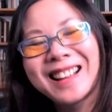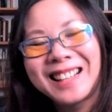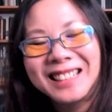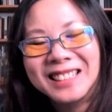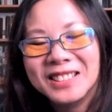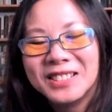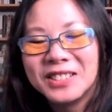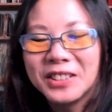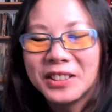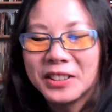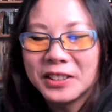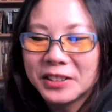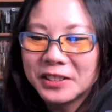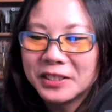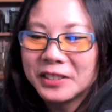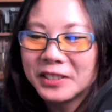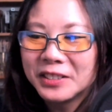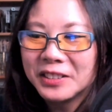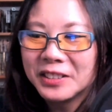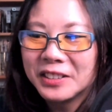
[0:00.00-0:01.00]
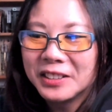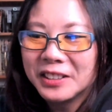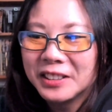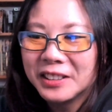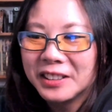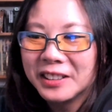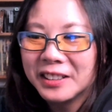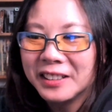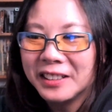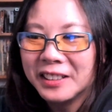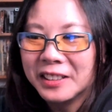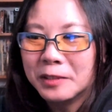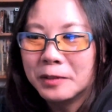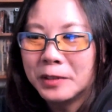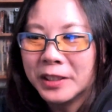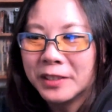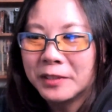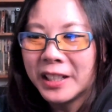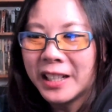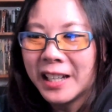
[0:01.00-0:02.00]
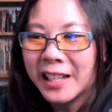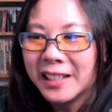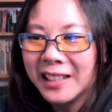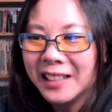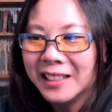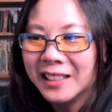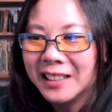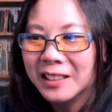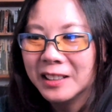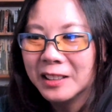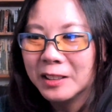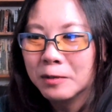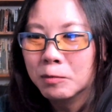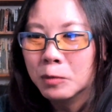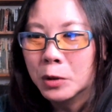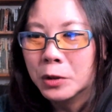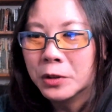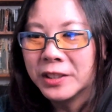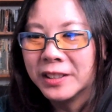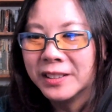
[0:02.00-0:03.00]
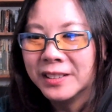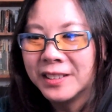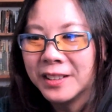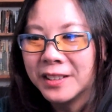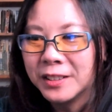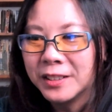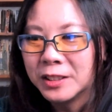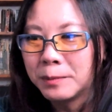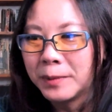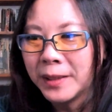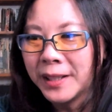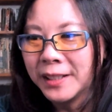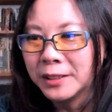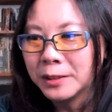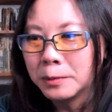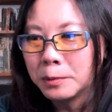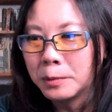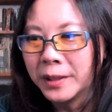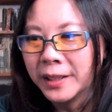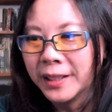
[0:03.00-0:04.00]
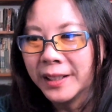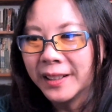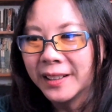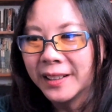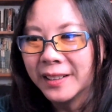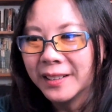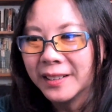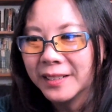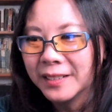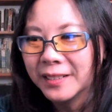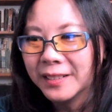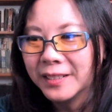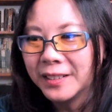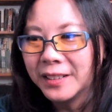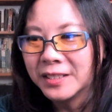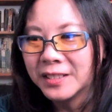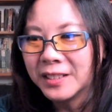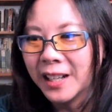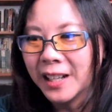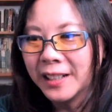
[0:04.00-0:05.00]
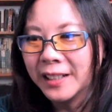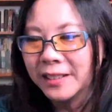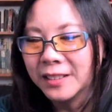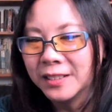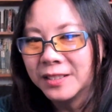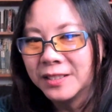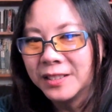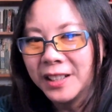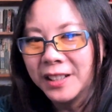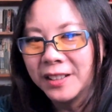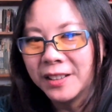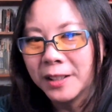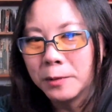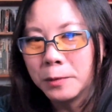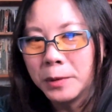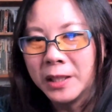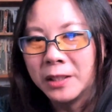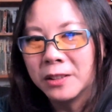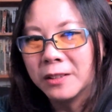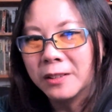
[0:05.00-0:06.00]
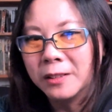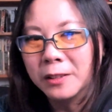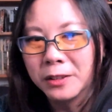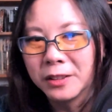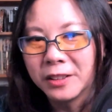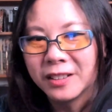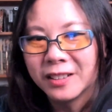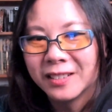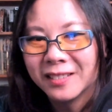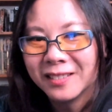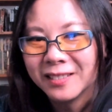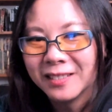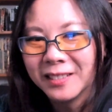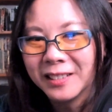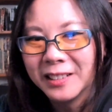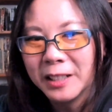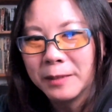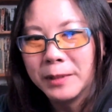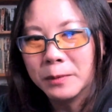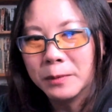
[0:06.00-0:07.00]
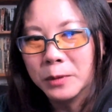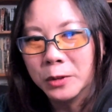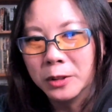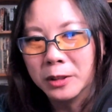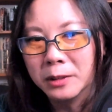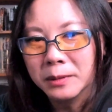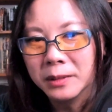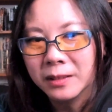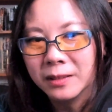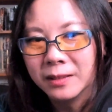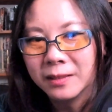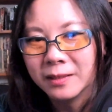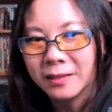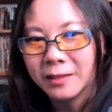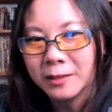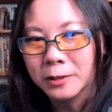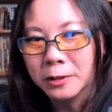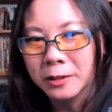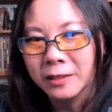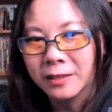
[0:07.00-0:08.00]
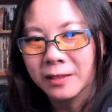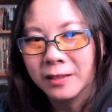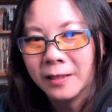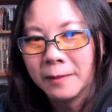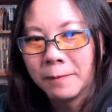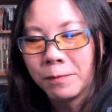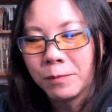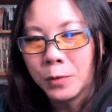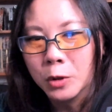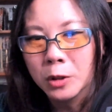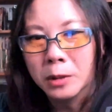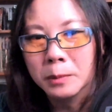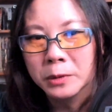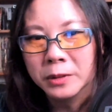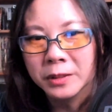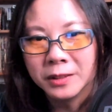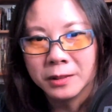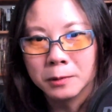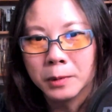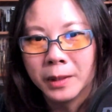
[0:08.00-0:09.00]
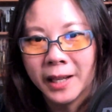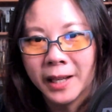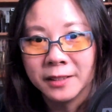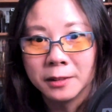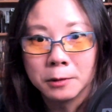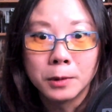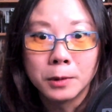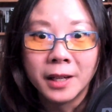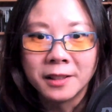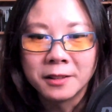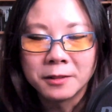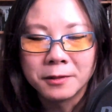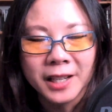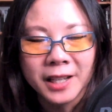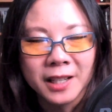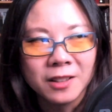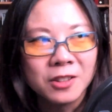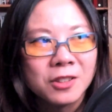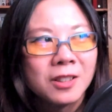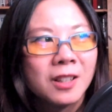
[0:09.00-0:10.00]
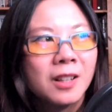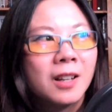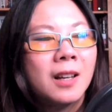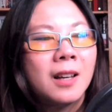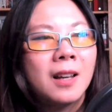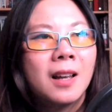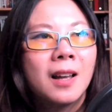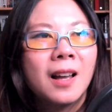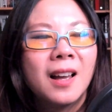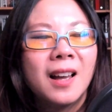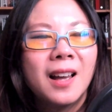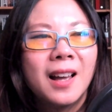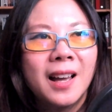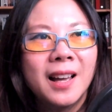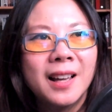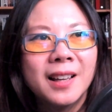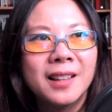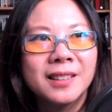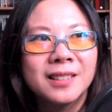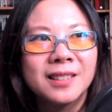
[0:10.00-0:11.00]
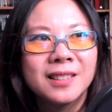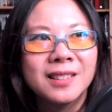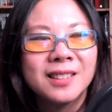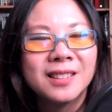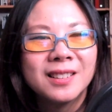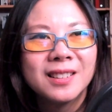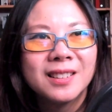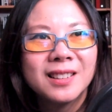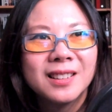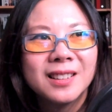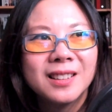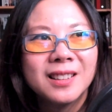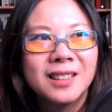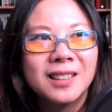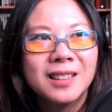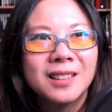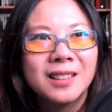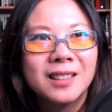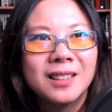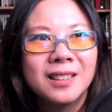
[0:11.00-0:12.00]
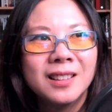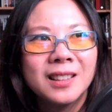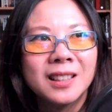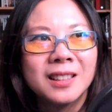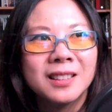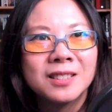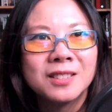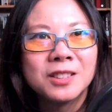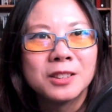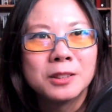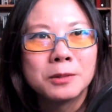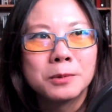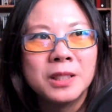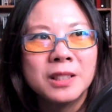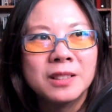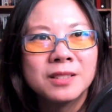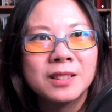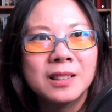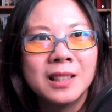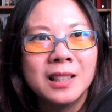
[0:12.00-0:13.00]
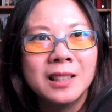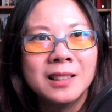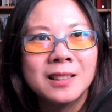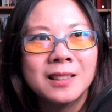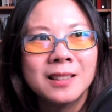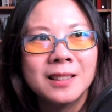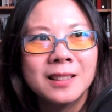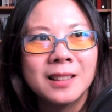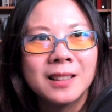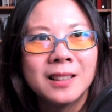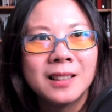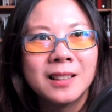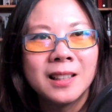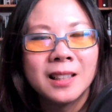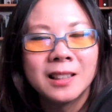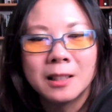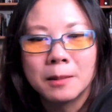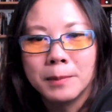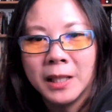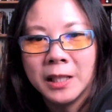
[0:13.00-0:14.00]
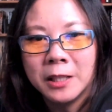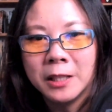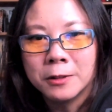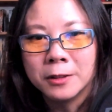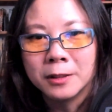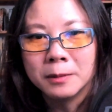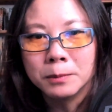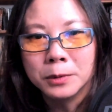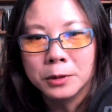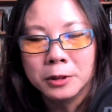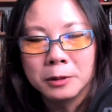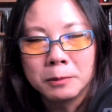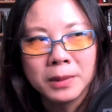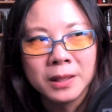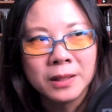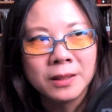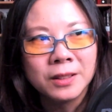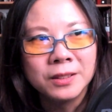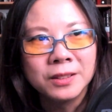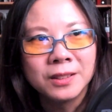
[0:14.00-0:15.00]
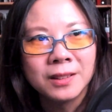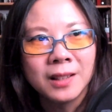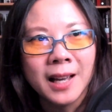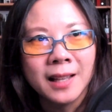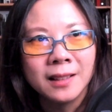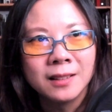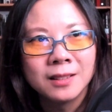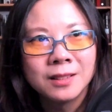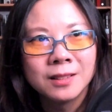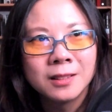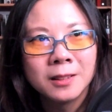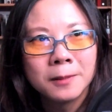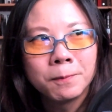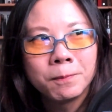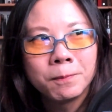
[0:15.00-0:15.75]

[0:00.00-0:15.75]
so, we're getting more into this space where they're starting to see that we do look a bit more normal, or normal has a wider range. And yeah, it's just we just need to get the media on board because that's